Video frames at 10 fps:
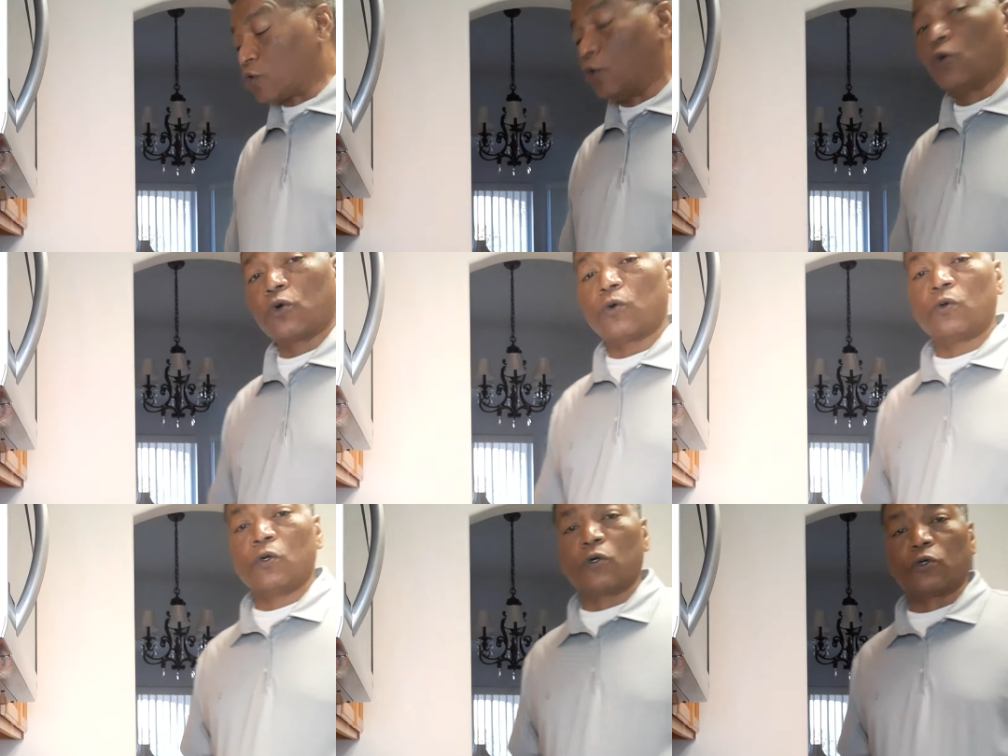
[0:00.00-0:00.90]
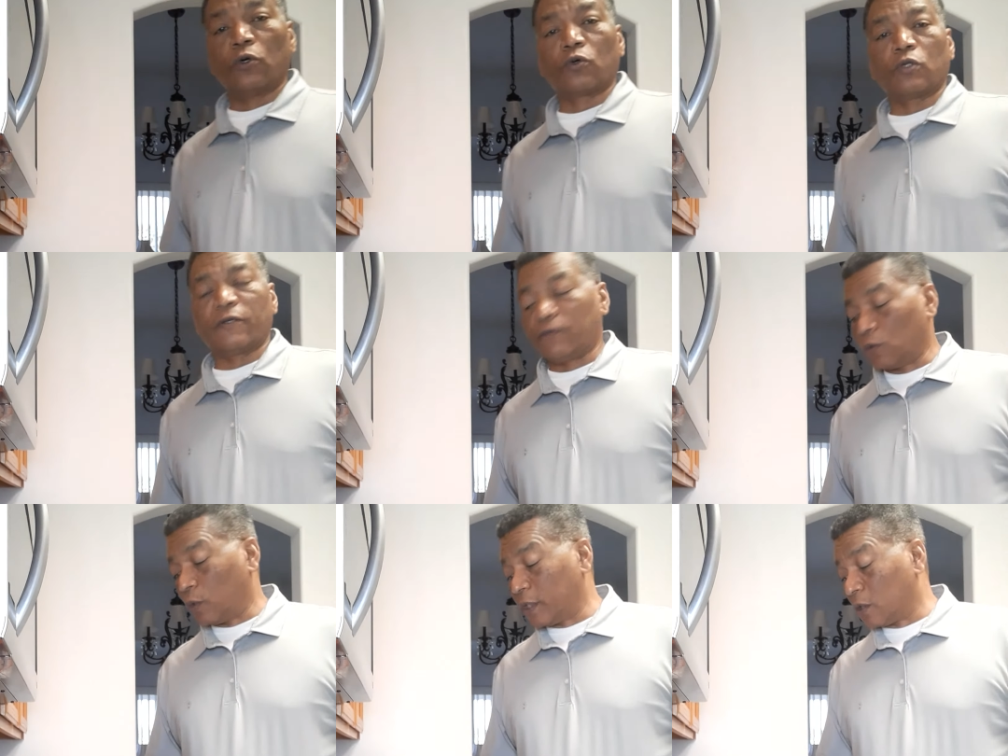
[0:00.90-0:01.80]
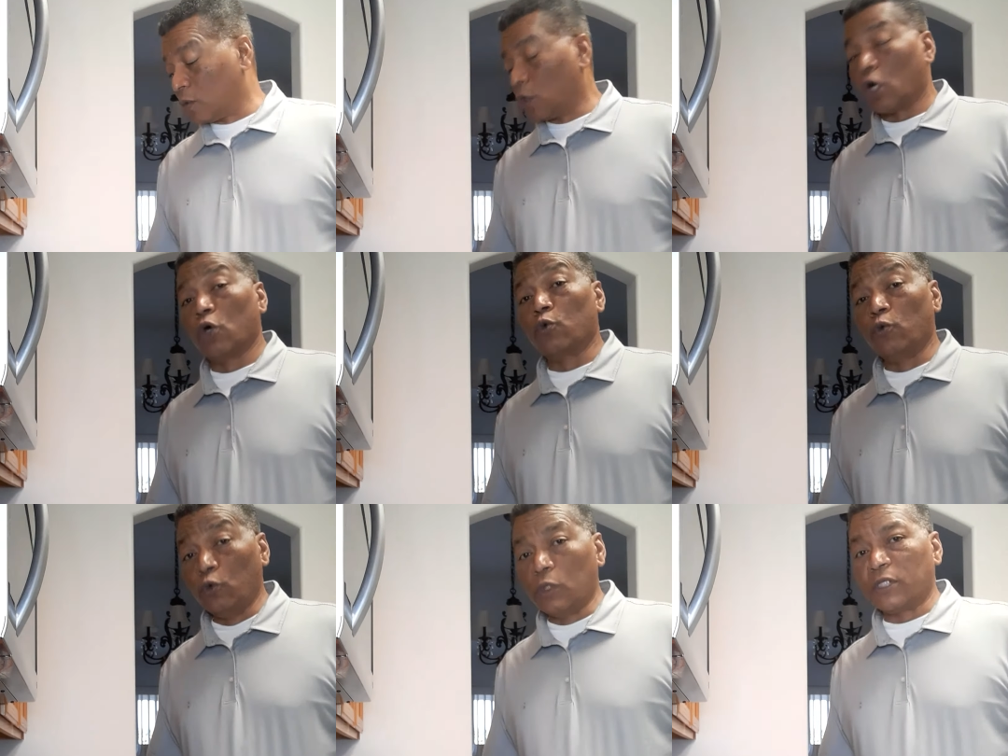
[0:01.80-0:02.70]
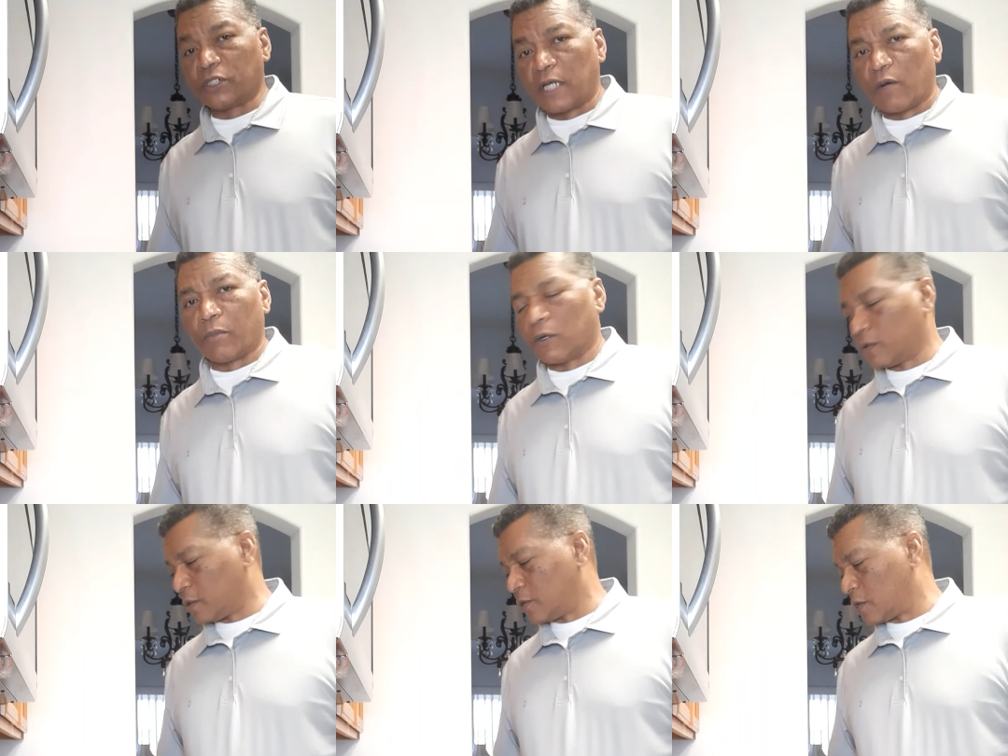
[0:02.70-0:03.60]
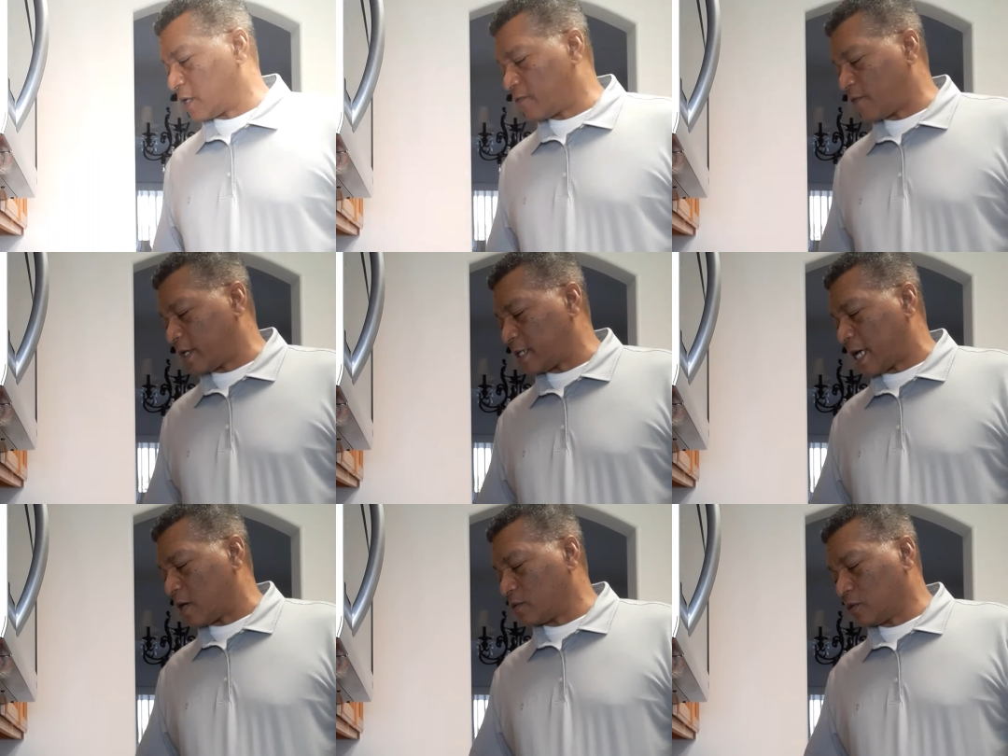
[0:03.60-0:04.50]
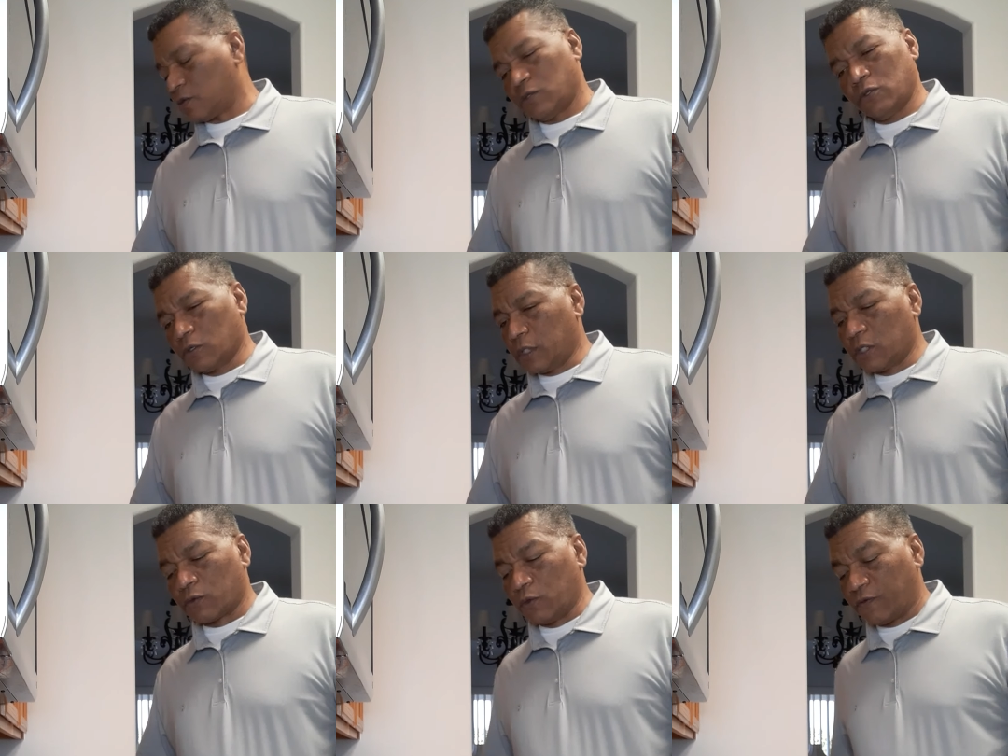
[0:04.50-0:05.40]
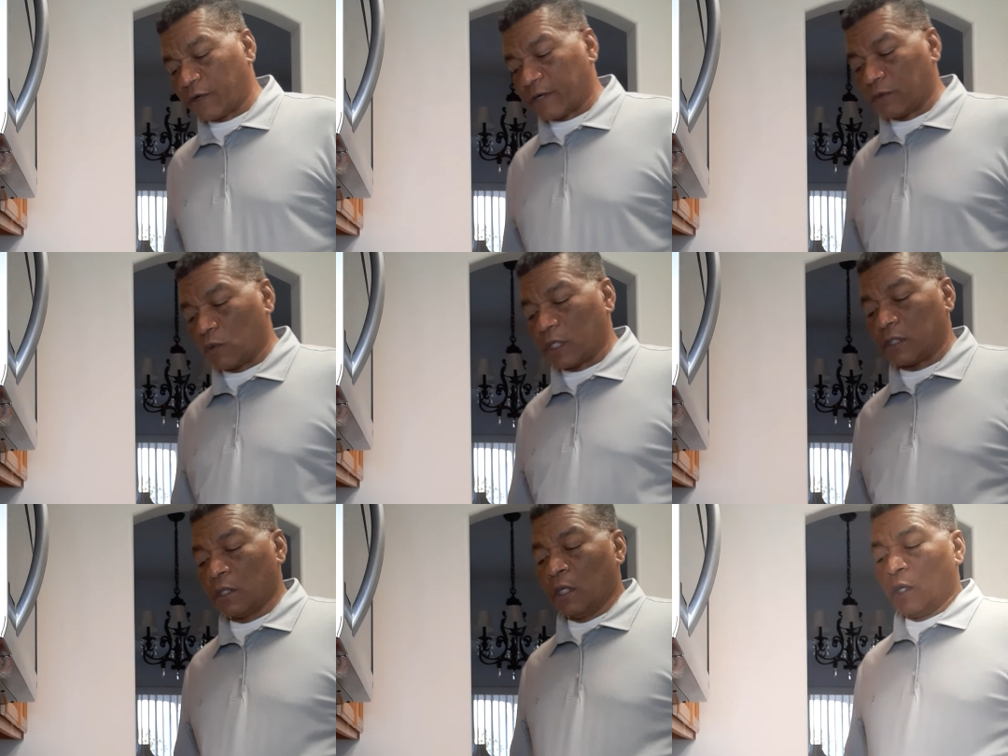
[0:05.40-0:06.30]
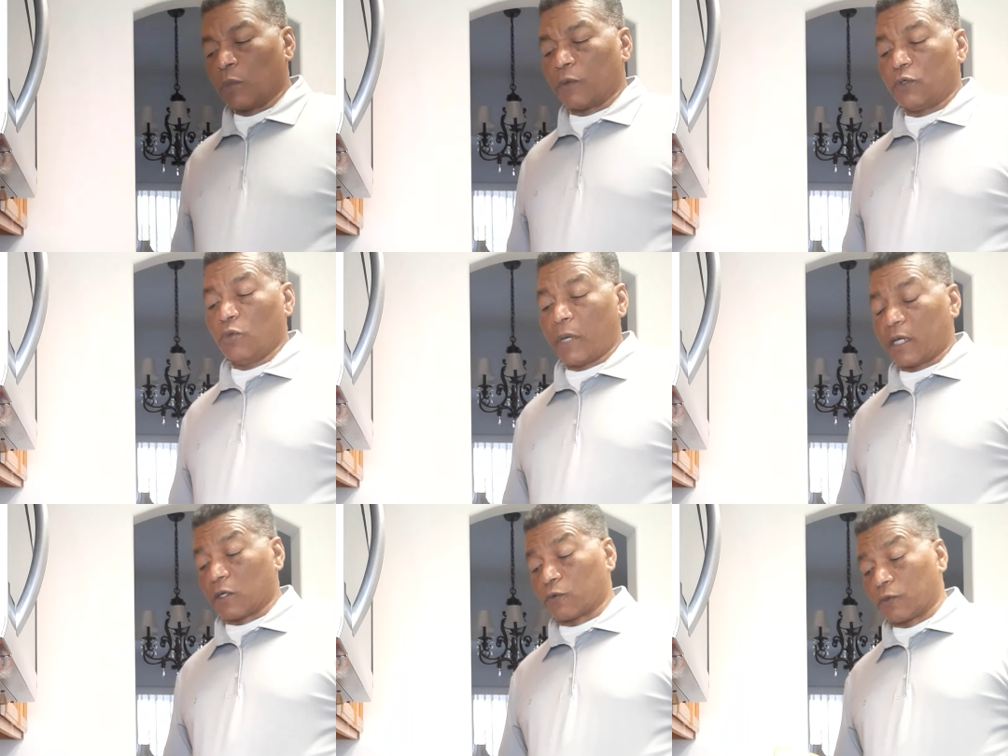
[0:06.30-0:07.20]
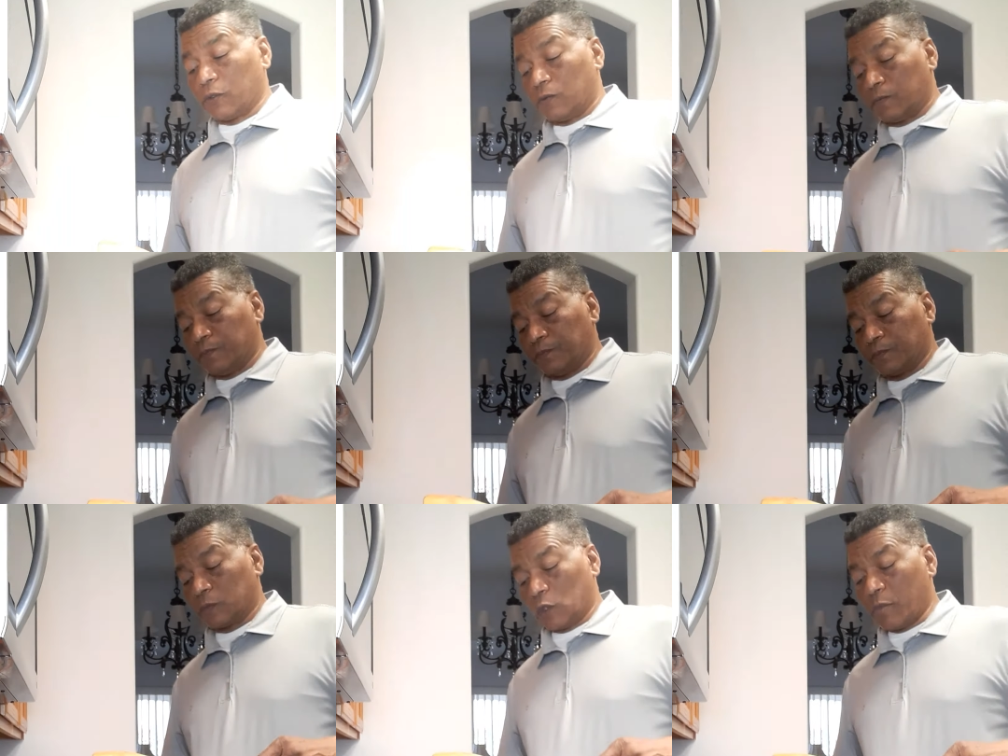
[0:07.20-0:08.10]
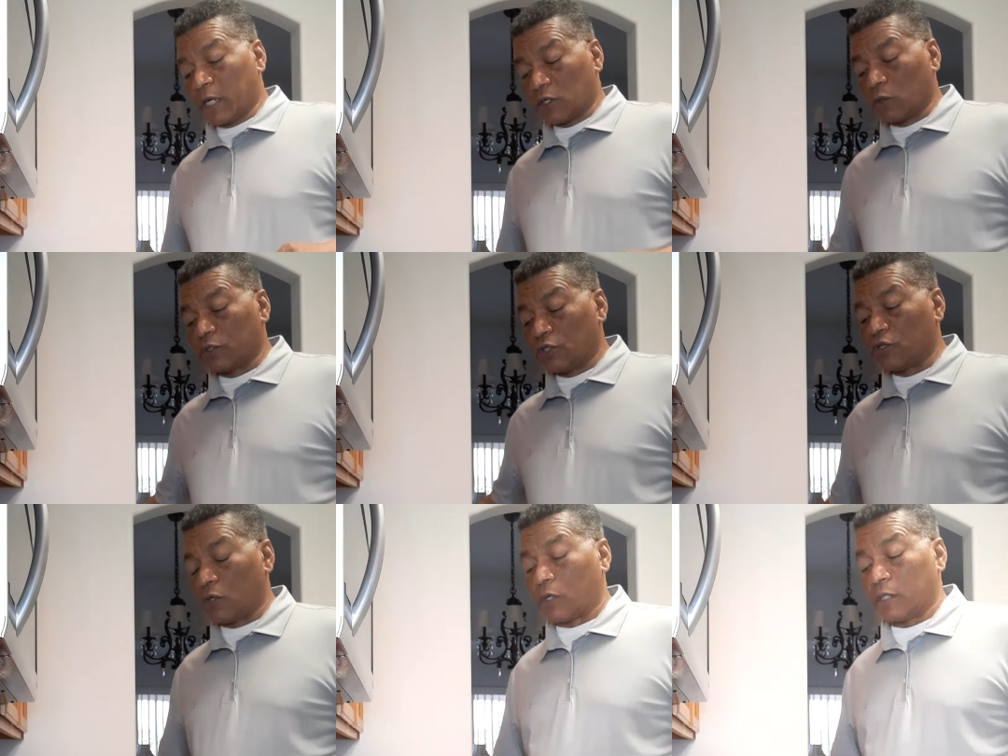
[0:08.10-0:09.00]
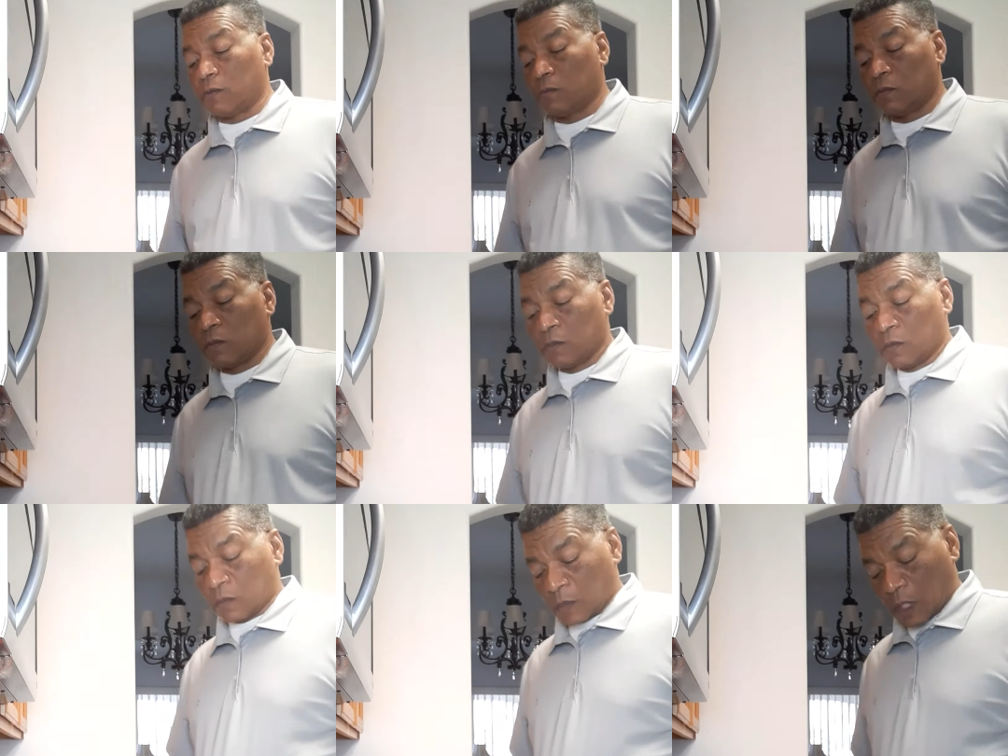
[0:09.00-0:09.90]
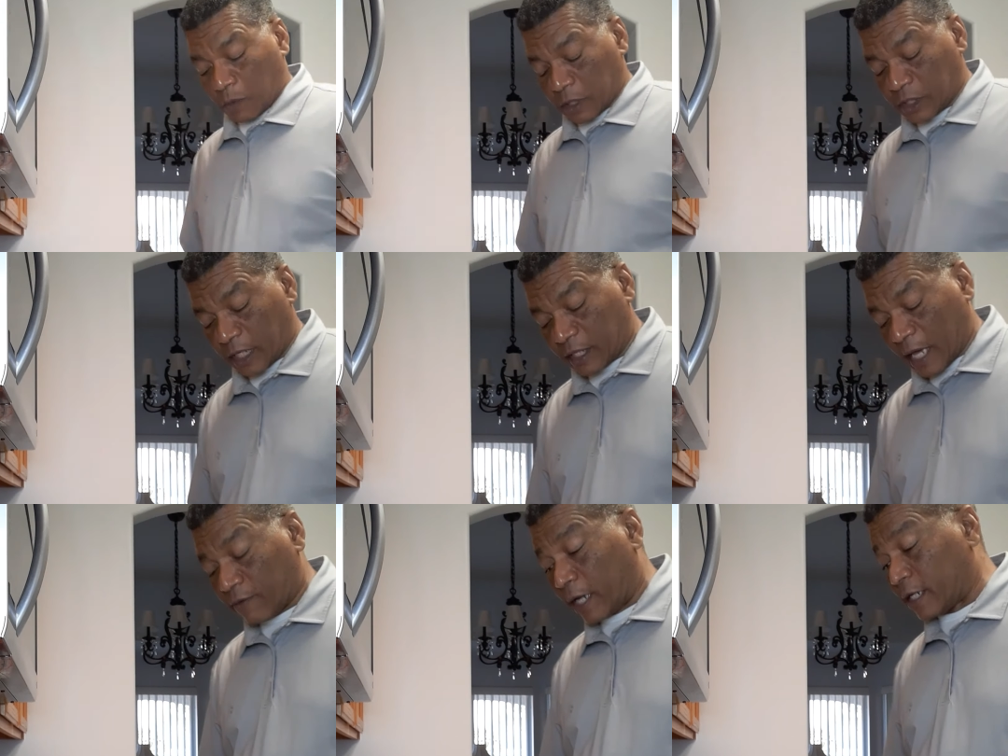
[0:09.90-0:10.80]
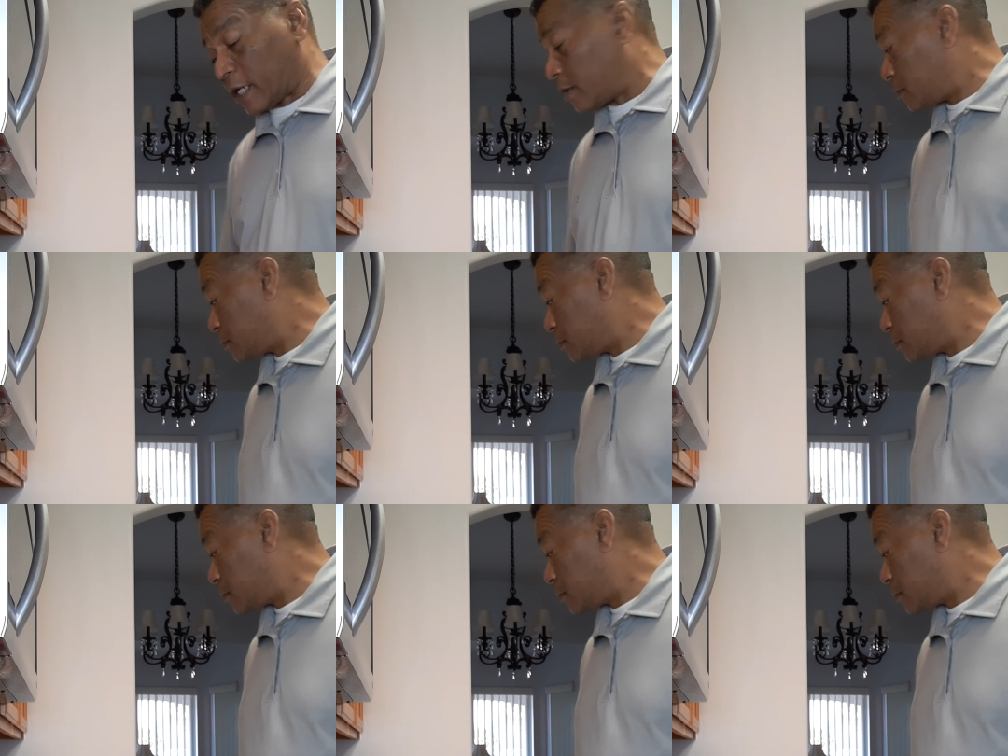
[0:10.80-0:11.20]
Google, if you will, a roux-less gumbo. And you're going to find out you don't need a roux for everyone. But when you make a roux, you better know what you're doing. I'm going to tell you that right now.